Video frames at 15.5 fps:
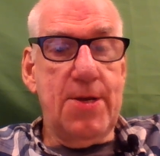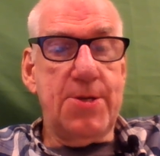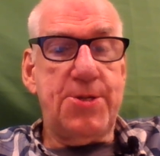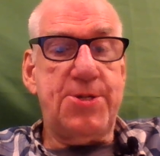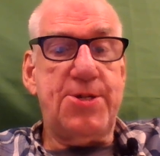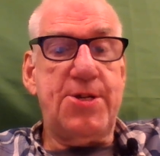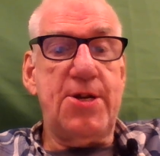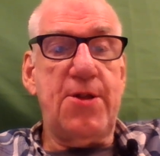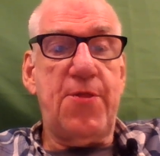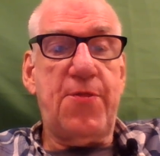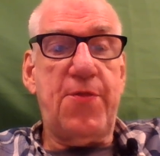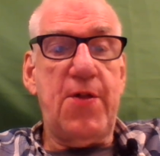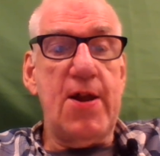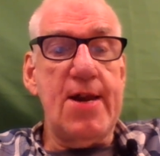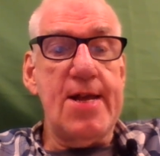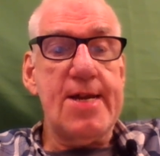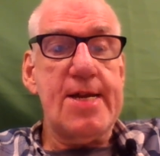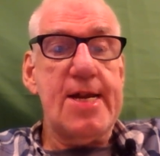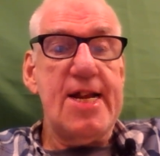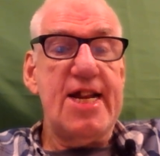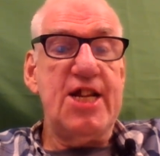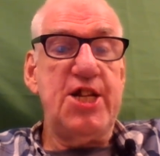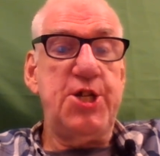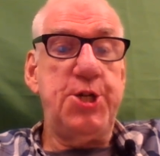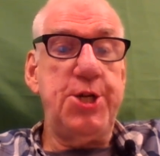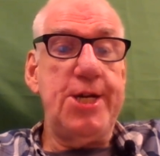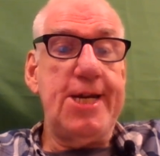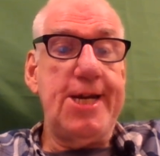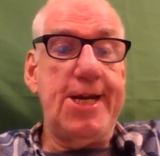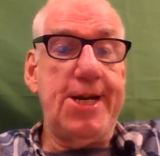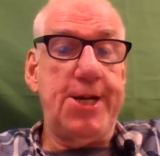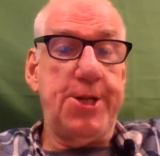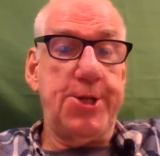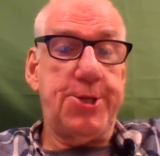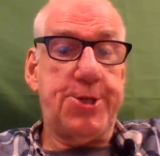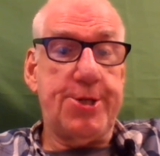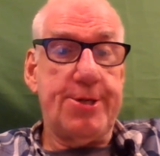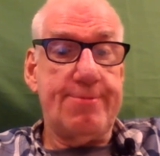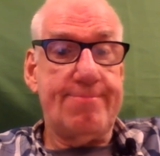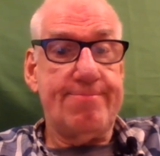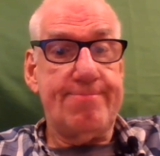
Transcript: Synthetic genes,